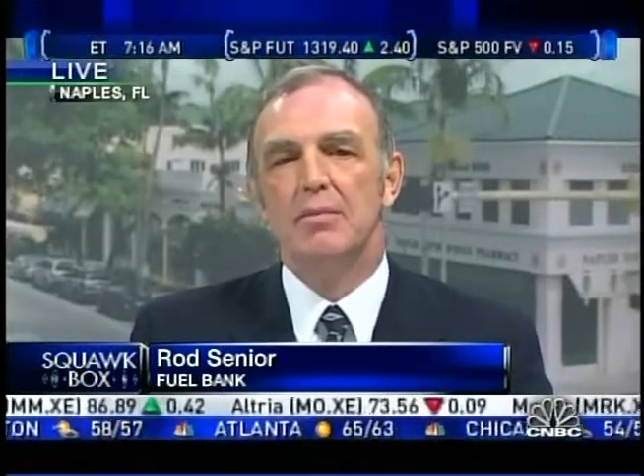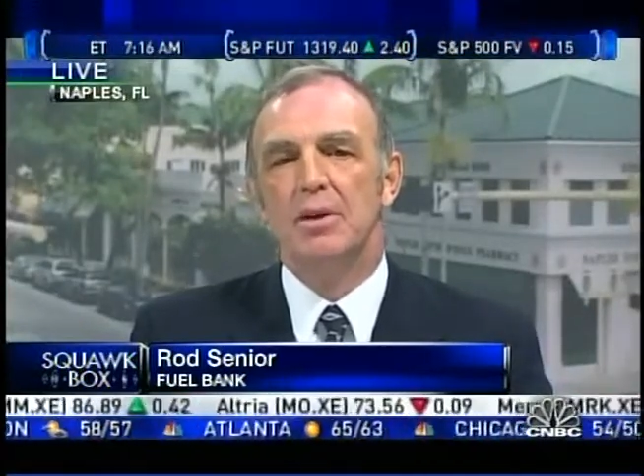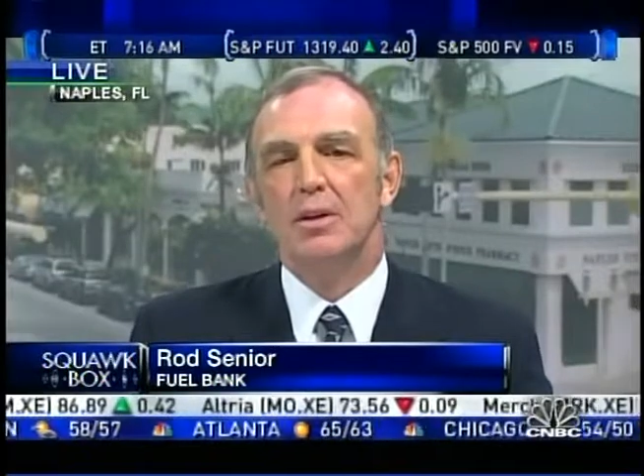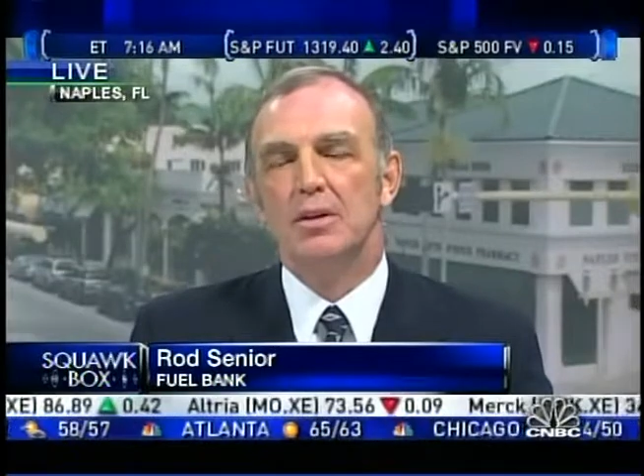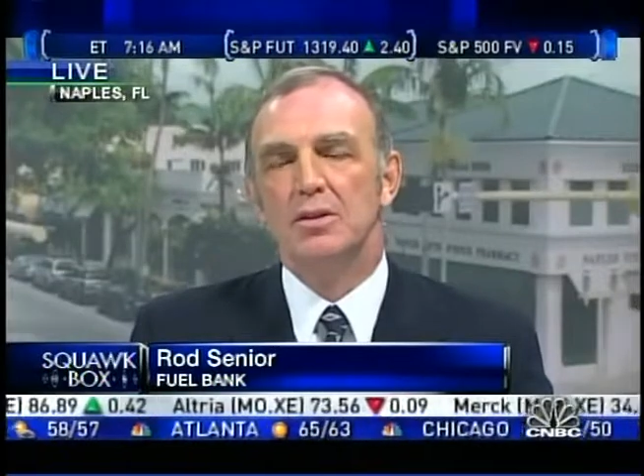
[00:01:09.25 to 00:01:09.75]

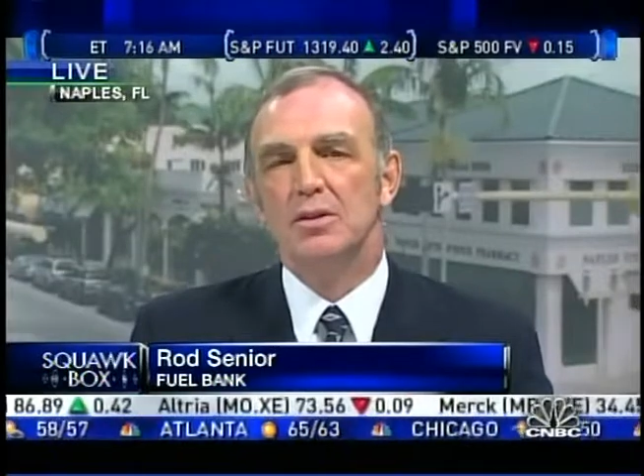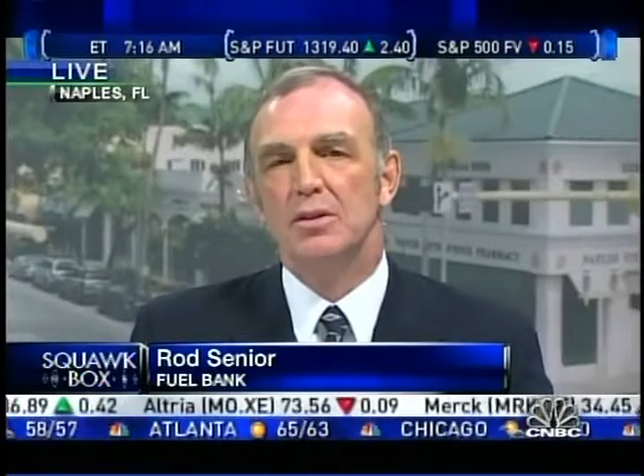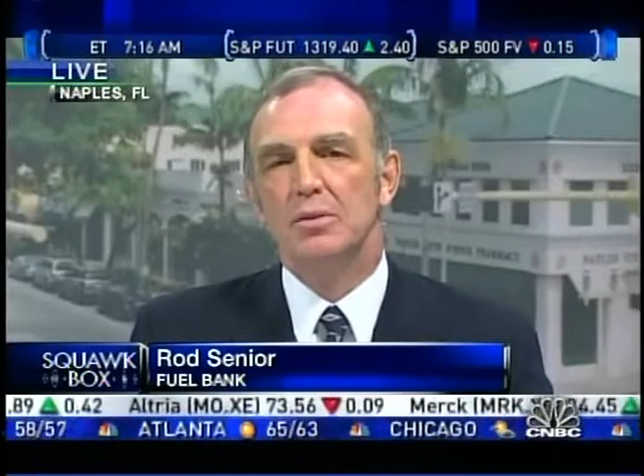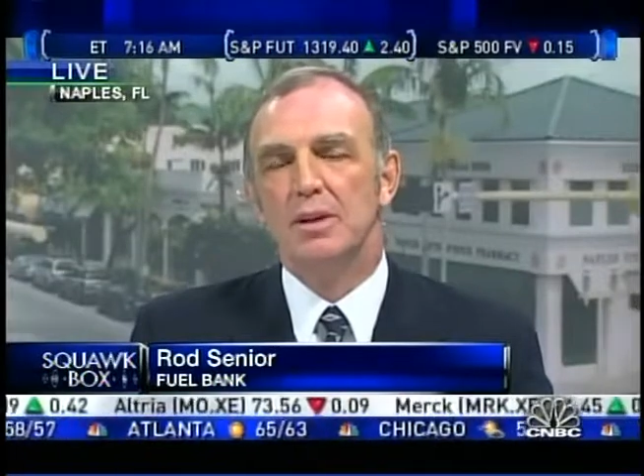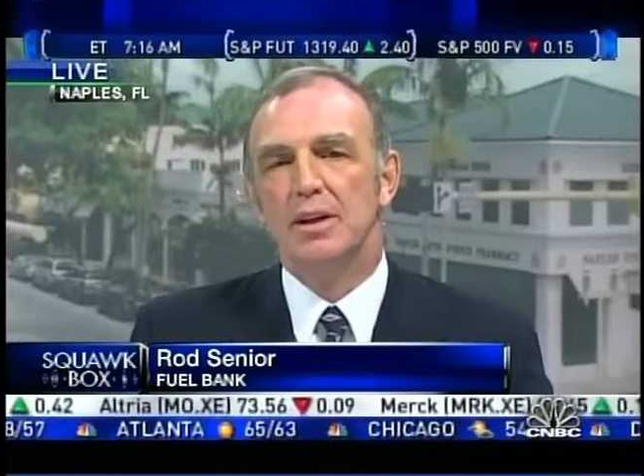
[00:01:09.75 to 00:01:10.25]
but not
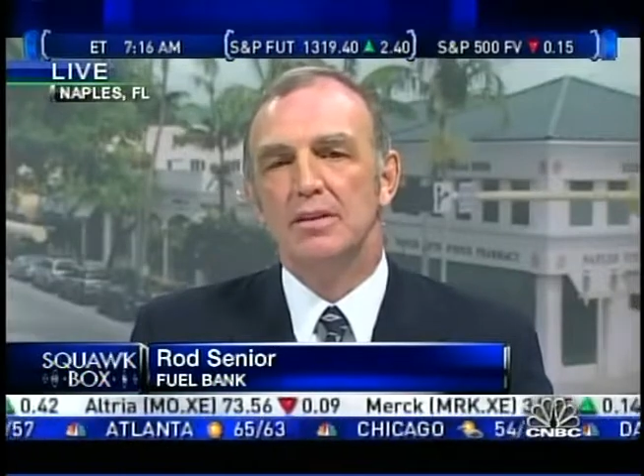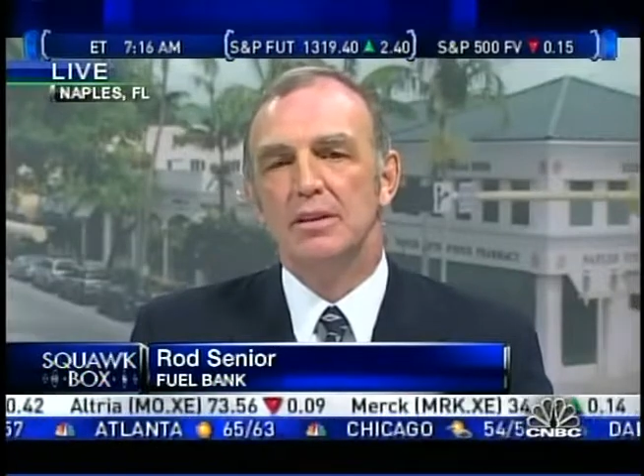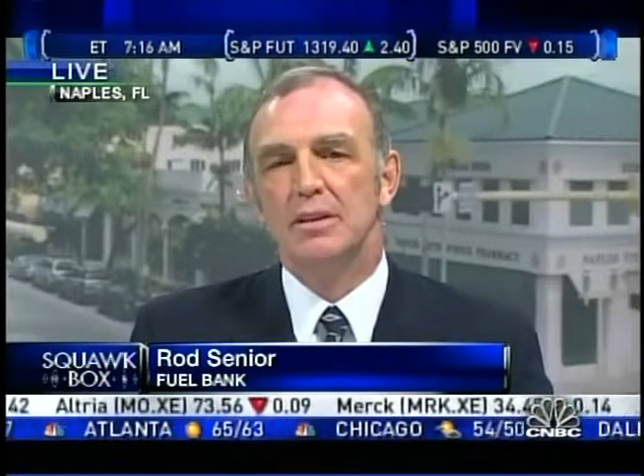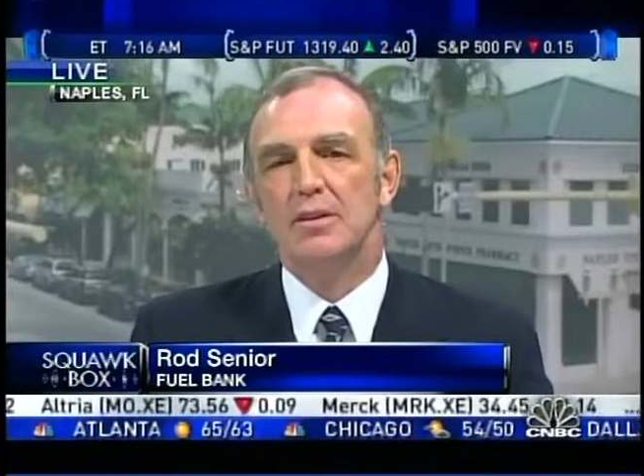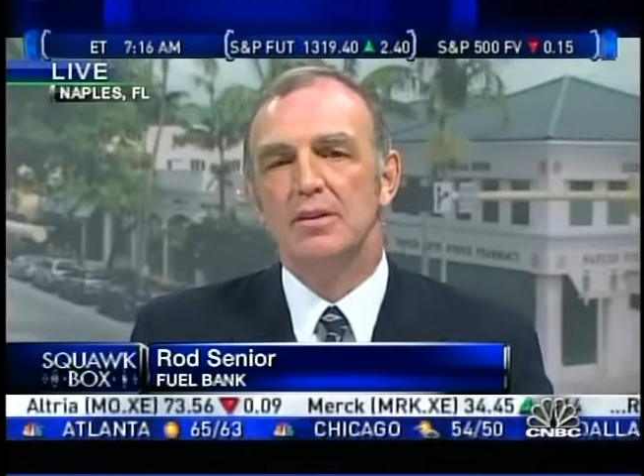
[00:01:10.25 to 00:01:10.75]
so with
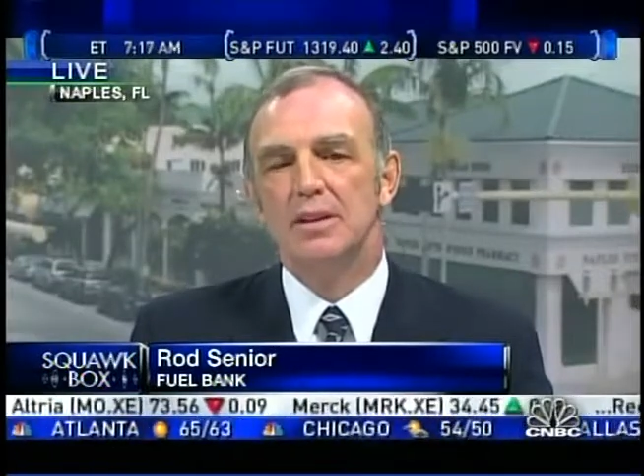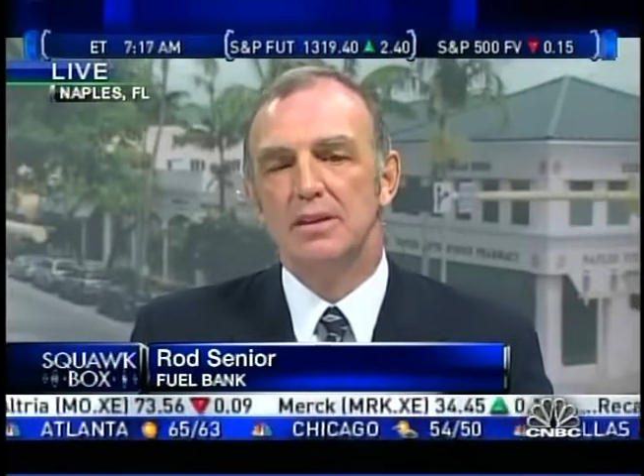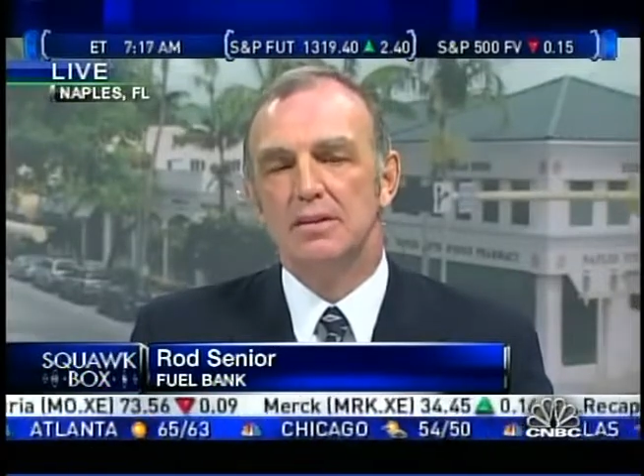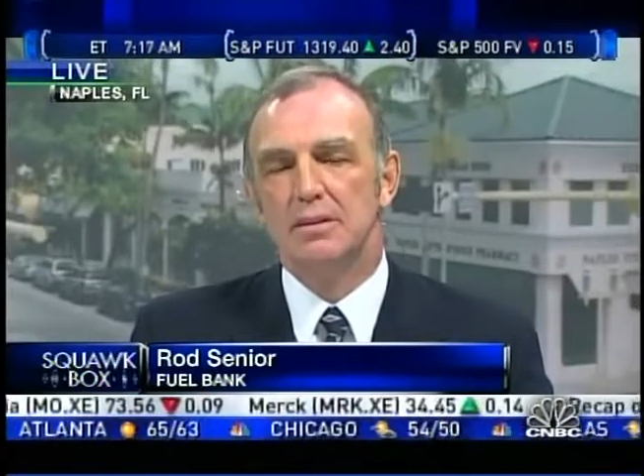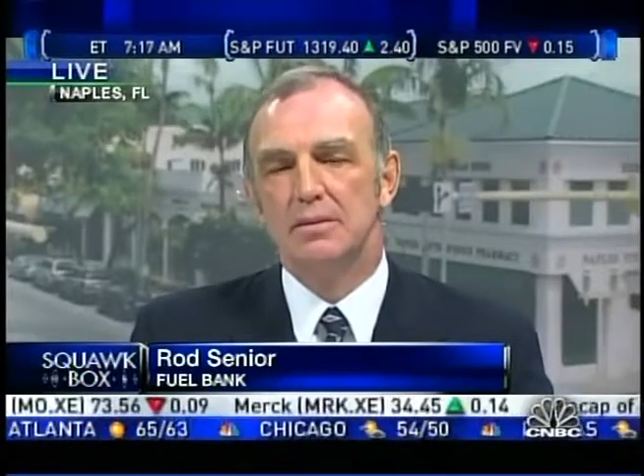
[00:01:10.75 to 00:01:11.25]
gasoline or
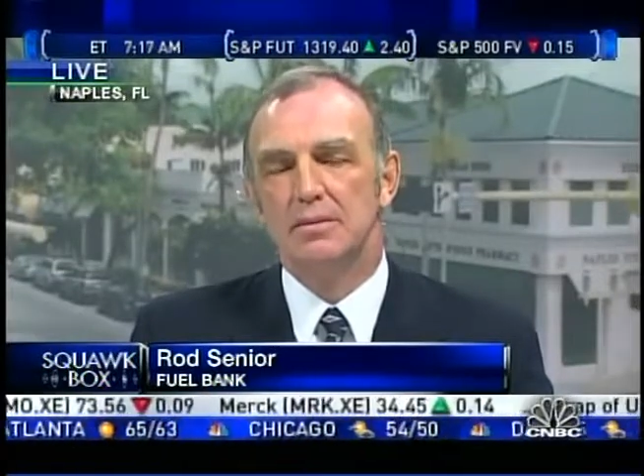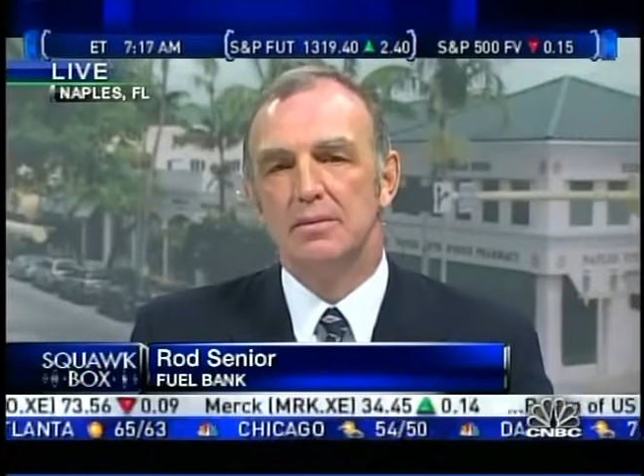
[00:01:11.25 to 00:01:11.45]
diesel.